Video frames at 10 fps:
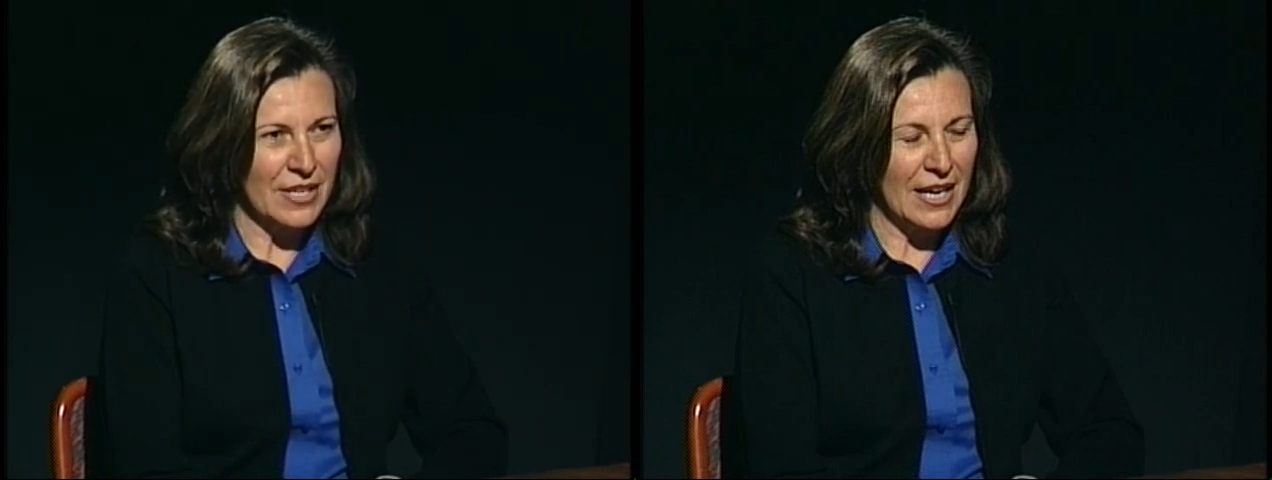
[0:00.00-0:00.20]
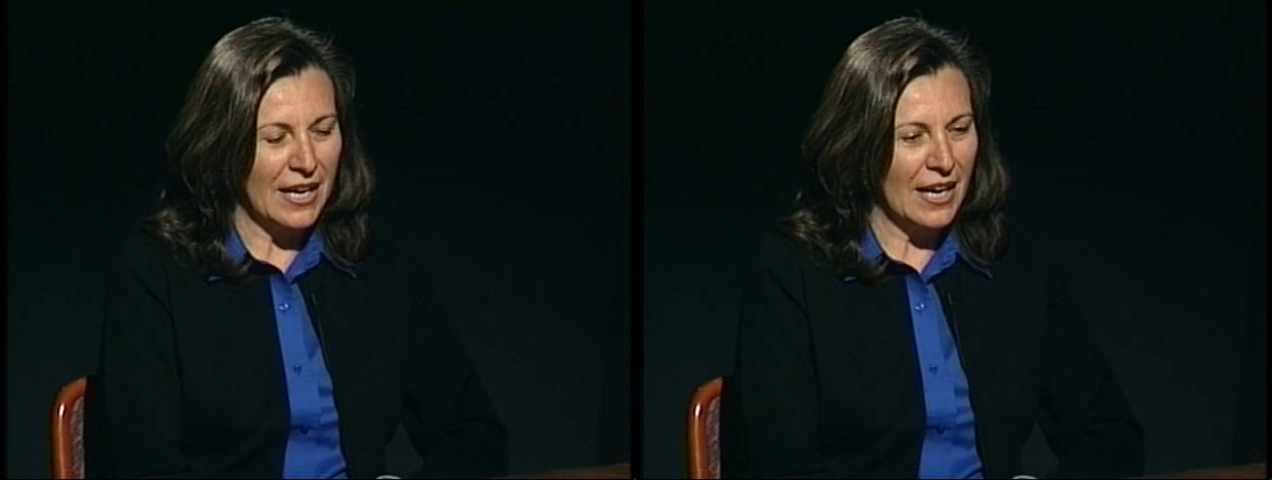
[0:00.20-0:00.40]

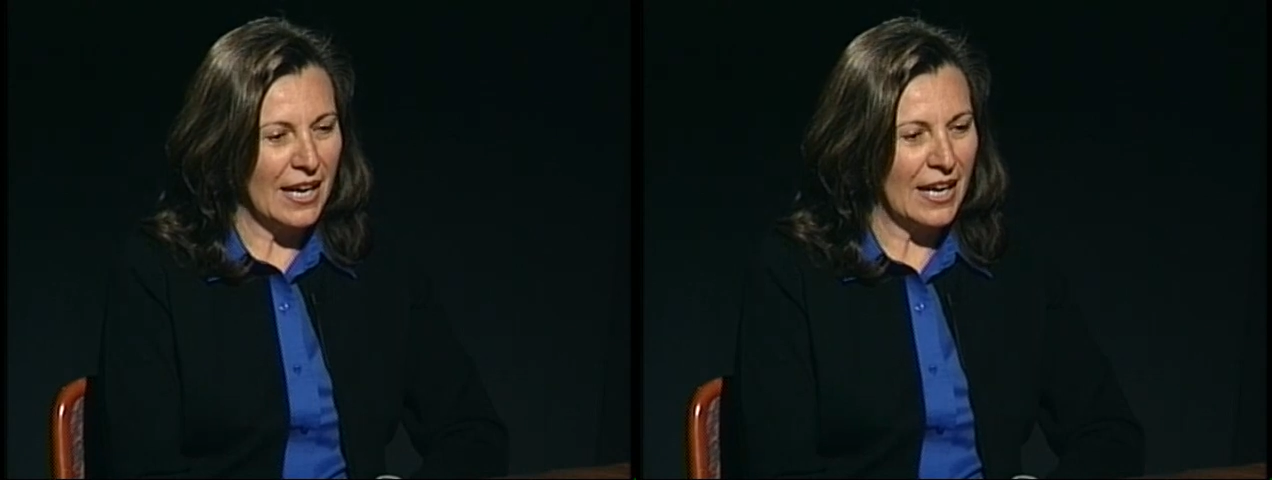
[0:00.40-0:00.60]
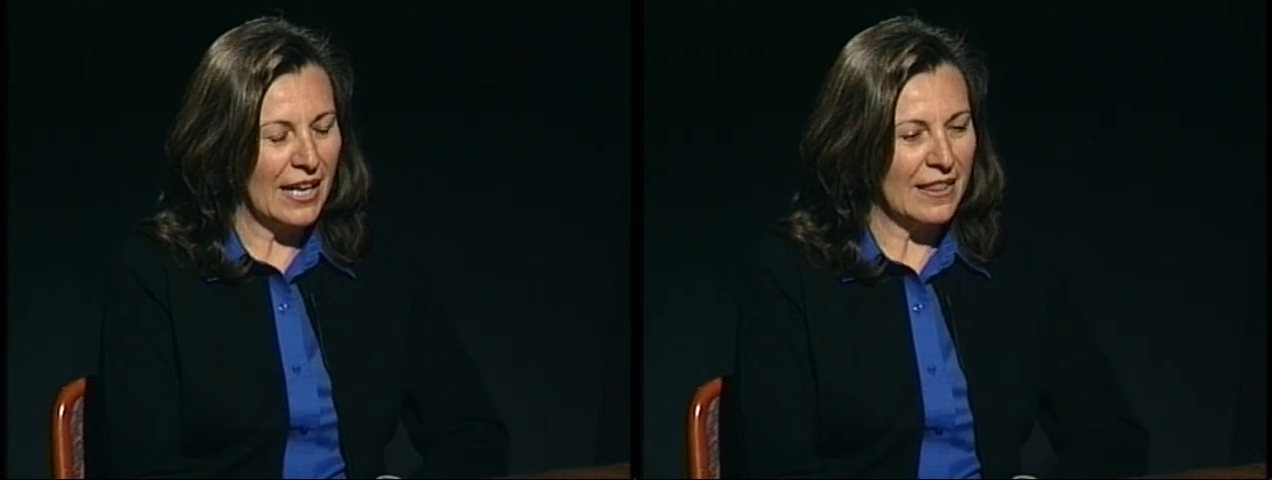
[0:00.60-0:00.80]
I
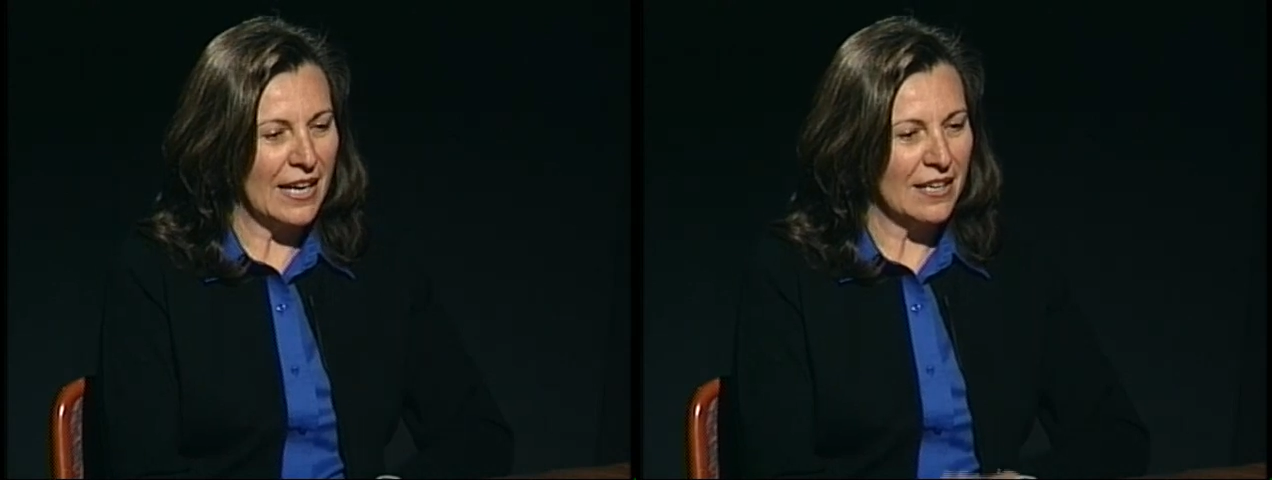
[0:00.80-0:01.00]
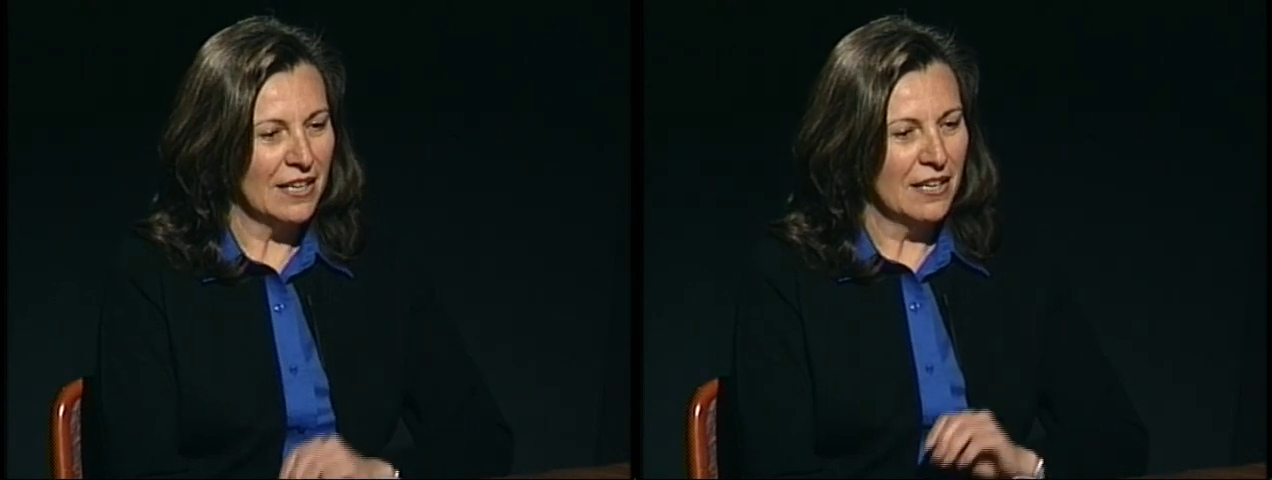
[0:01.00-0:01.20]
had
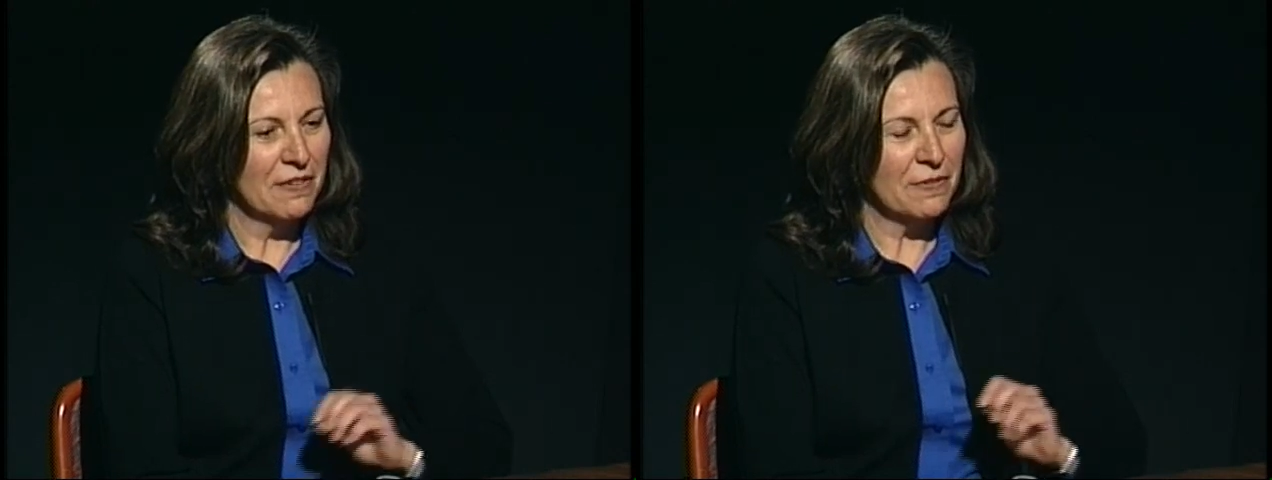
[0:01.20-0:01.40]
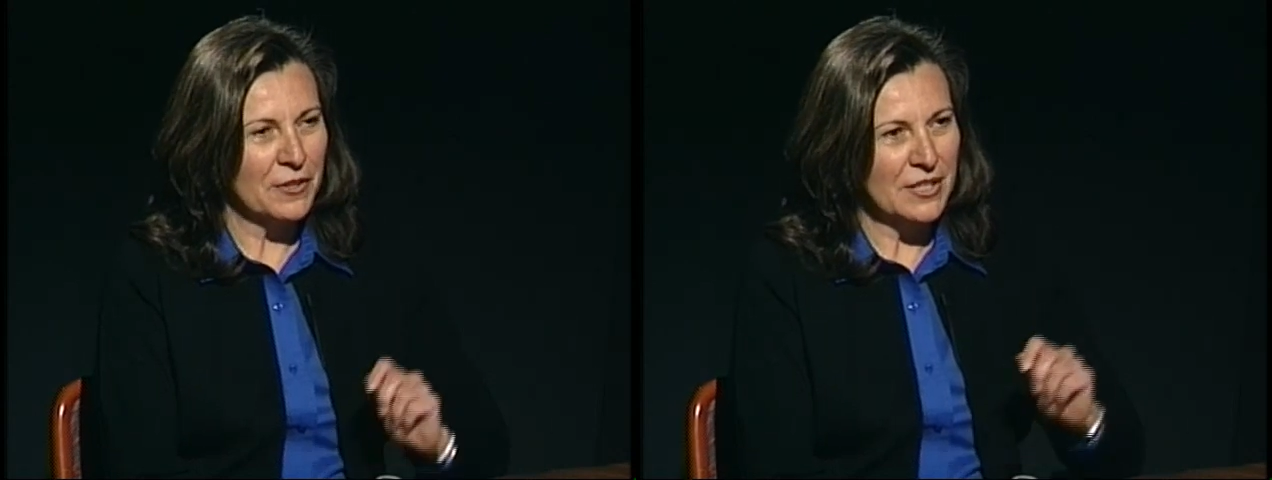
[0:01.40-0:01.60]
that
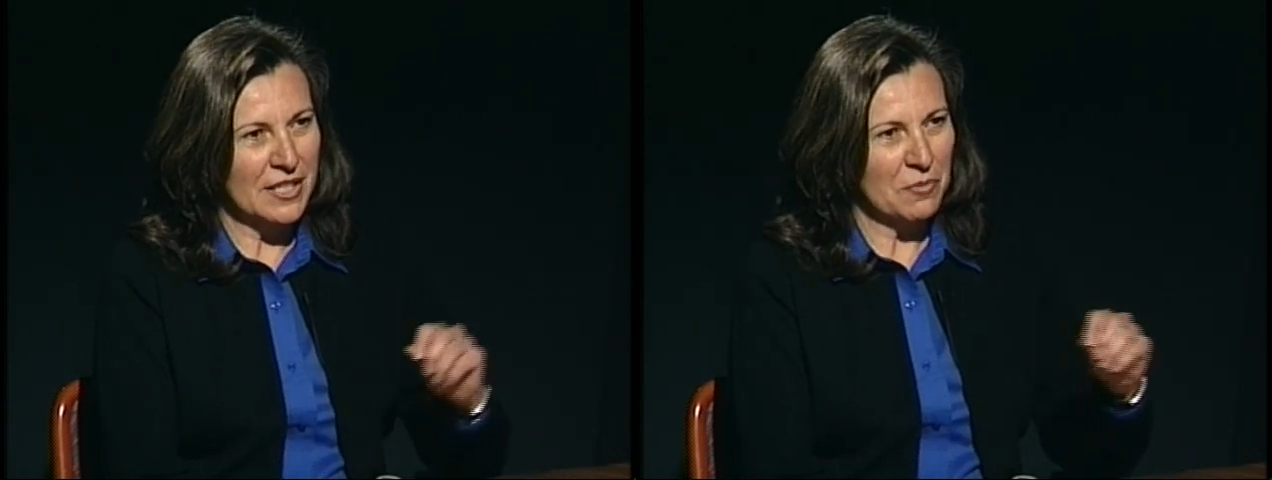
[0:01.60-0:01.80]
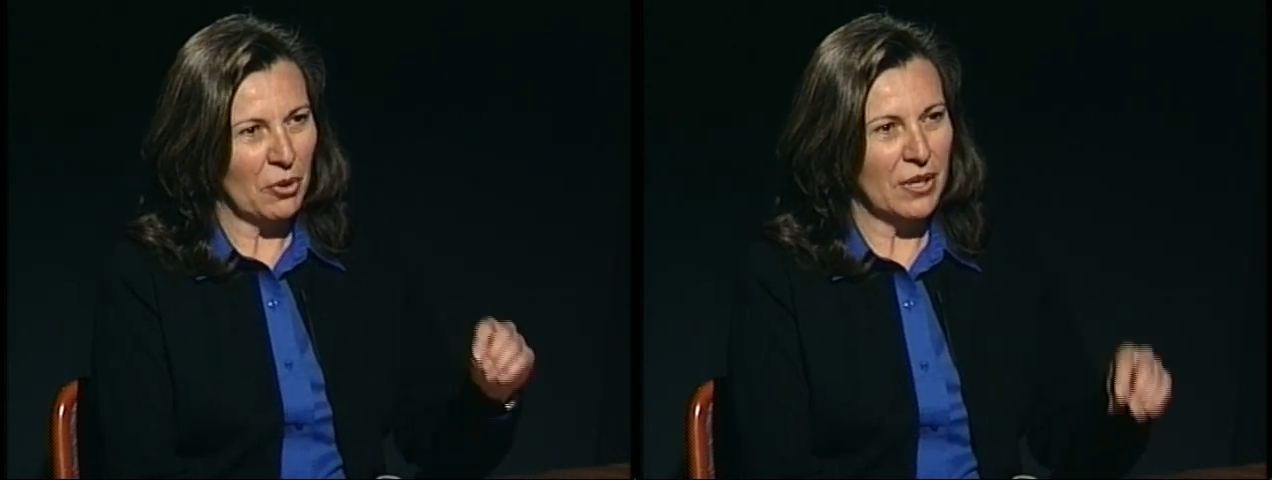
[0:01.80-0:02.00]
first
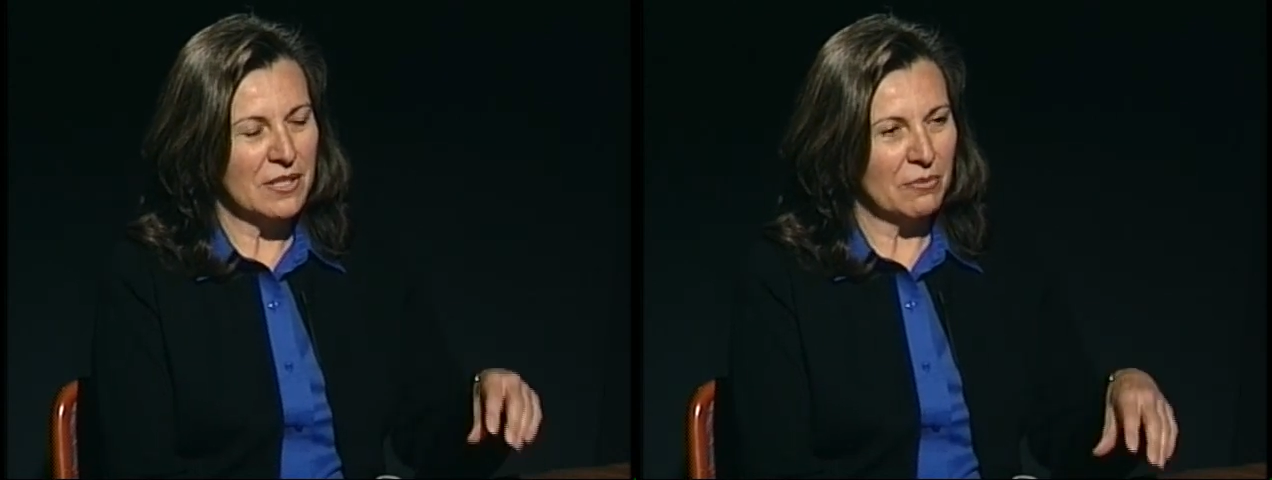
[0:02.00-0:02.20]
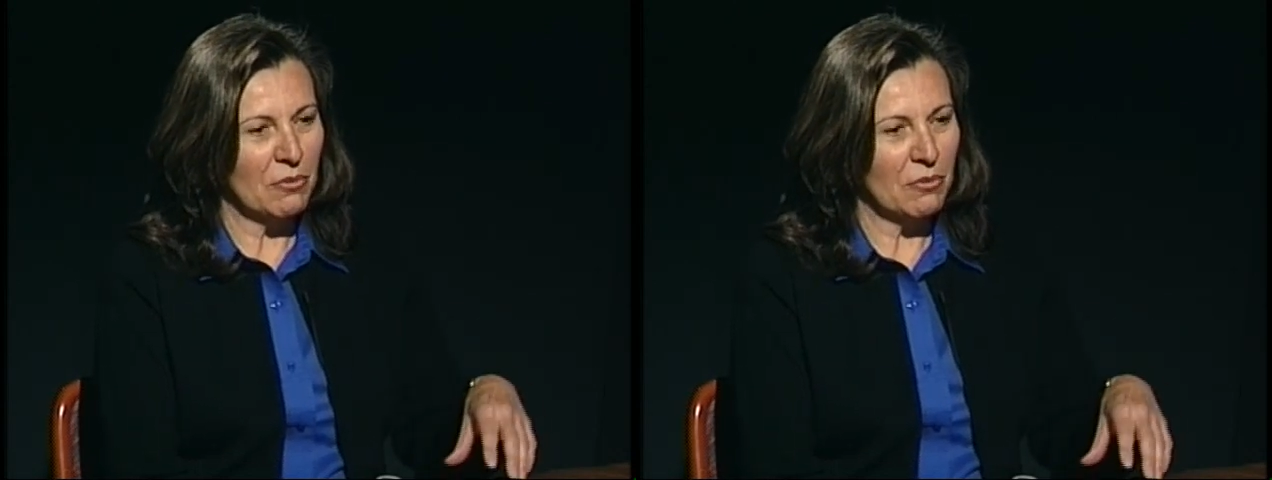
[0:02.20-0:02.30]
experience